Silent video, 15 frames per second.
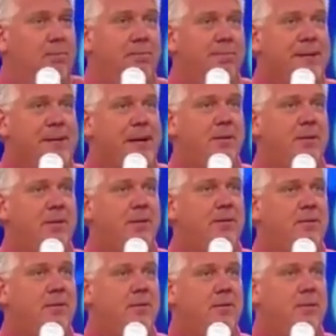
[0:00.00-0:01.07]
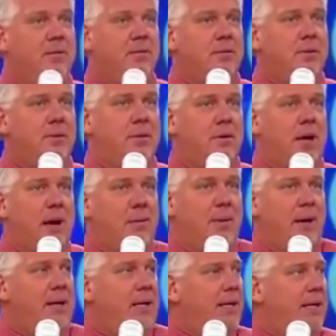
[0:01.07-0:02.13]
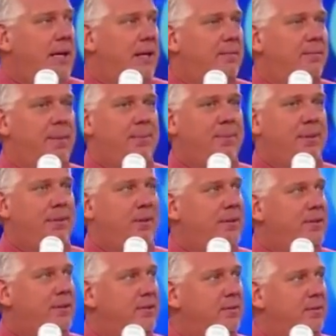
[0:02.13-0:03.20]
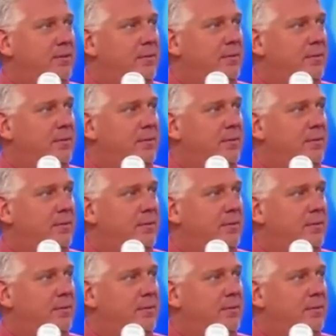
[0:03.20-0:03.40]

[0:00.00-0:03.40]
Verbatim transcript: But I don't know how am I going to get people to listen?